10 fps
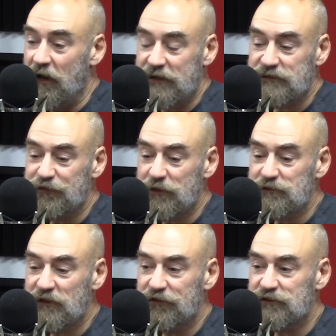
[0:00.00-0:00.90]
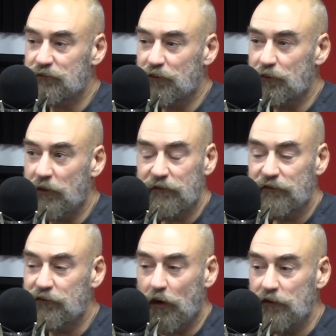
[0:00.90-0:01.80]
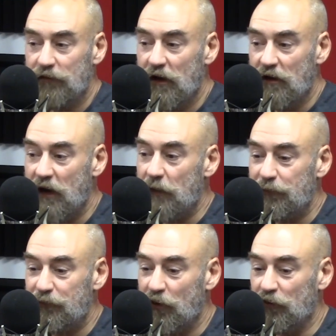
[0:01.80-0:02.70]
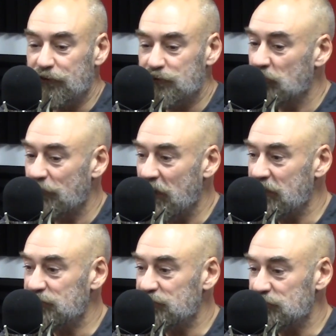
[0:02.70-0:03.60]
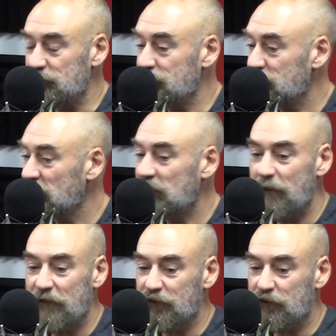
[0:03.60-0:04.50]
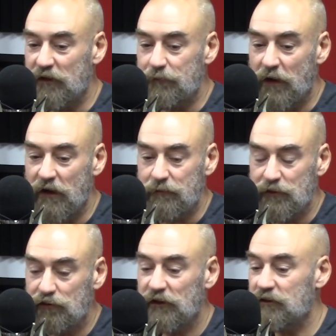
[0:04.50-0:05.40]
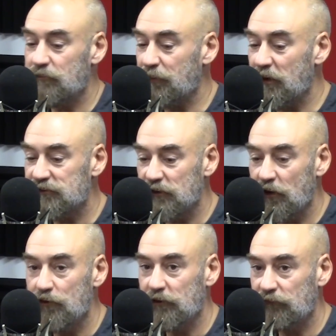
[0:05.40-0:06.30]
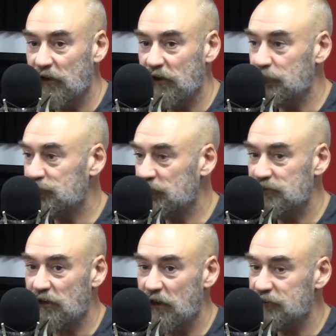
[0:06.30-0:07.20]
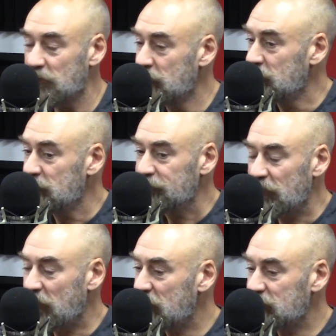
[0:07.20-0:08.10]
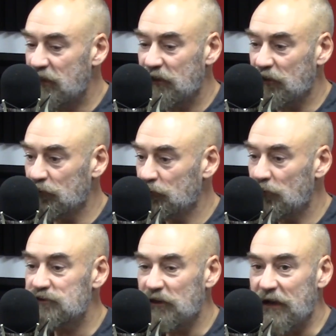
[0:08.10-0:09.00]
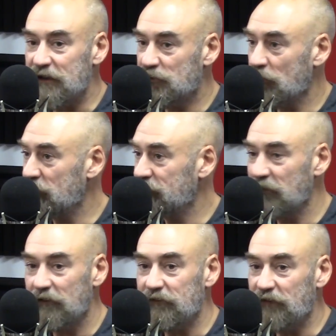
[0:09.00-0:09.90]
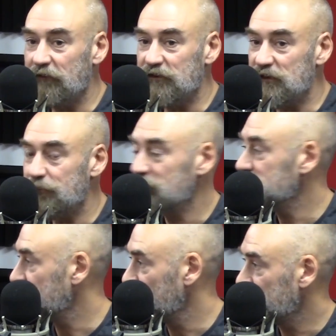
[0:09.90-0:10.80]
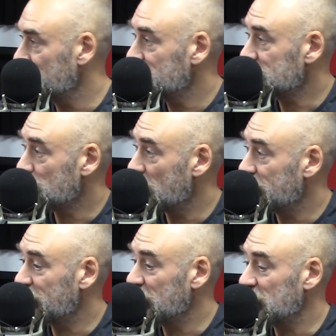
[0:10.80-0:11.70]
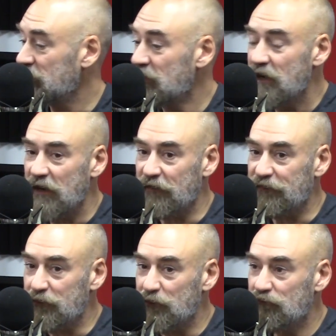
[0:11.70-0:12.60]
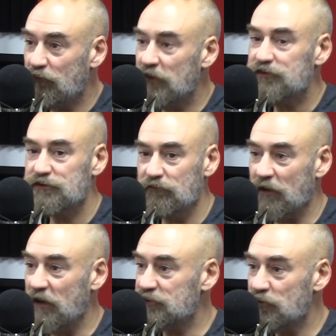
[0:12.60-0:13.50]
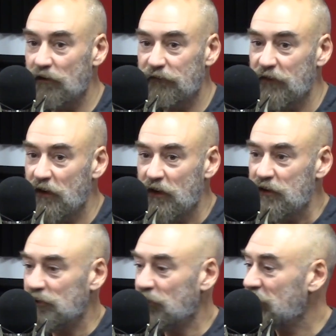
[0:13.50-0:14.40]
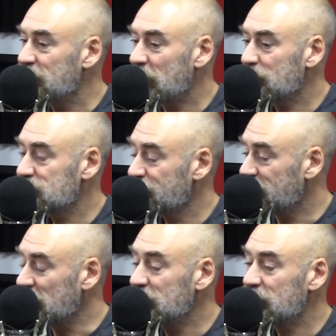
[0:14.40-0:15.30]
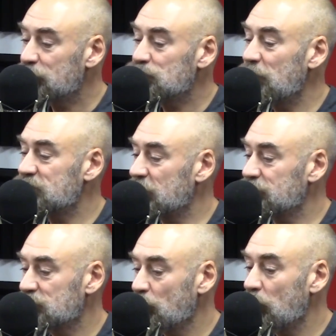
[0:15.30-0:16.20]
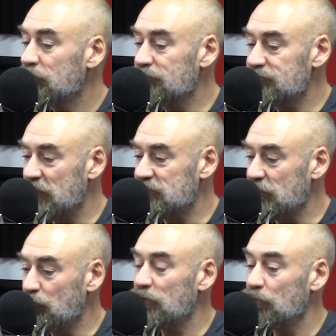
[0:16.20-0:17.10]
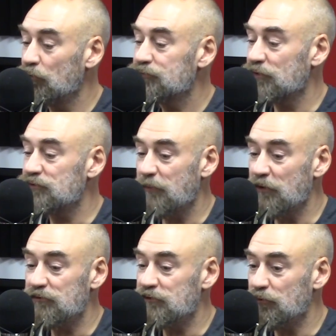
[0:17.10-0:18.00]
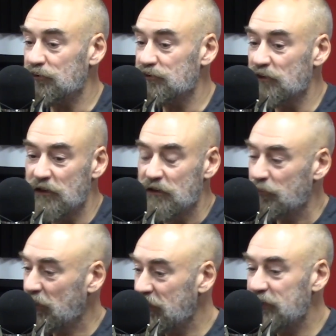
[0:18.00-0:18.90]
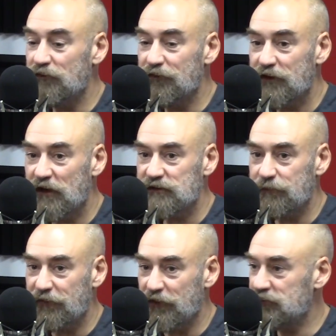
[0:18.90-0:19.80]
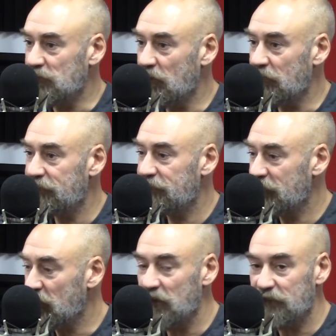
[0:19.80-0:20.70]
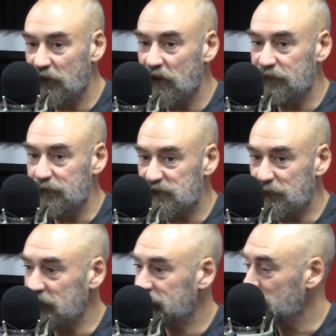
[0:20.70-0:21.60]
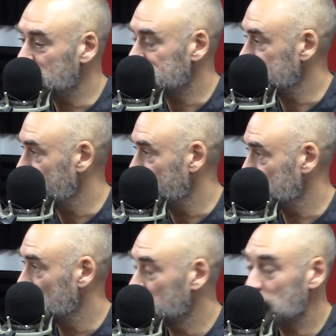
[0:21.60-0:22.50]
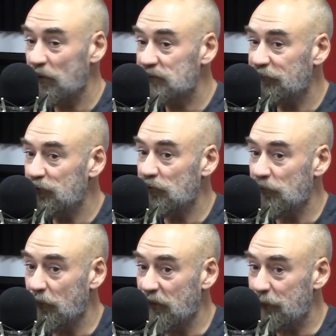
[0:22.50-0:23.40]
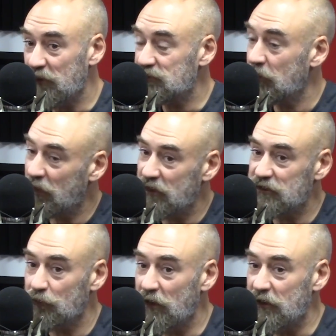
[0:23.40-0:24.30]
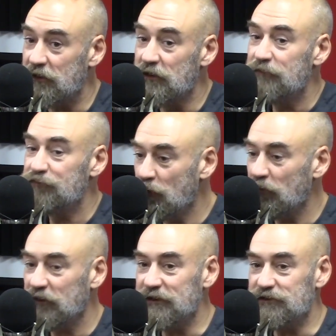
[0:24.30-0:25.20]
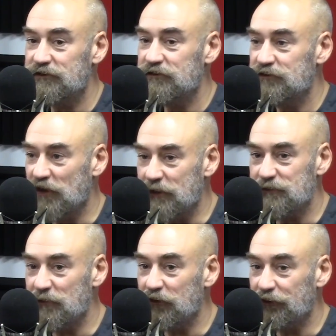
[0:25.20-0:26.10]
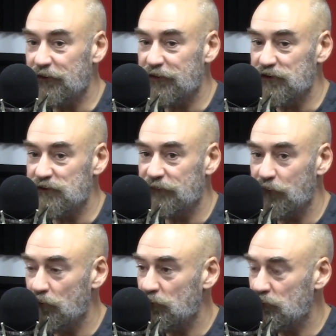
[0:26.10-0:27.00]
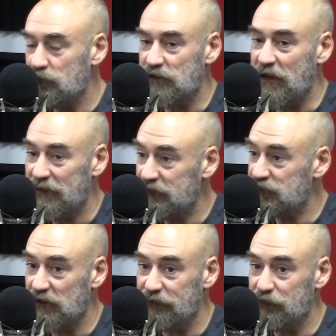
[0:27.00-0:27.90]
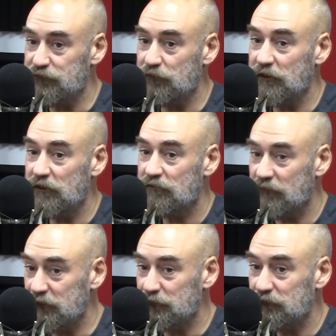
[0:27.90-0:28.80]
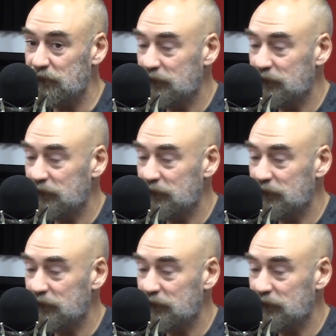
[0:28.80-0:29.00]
I sometimes think we've got overhung up on talking about ages. When you think about the great Bayern Munich, Barcelona and Real Madrid sides, they had a lot of lads going very, very deep into their 30s, quite frankly. And I think we rushed to write off. That was, if anything, we're talking about depth of squad on Saturday. What it also spoke to was players on the cusp of 30 are far, far from spent forces, and there's quite a few of them on that pitch. And by the way, not least James Milner at 34, whose energy levels were incredible.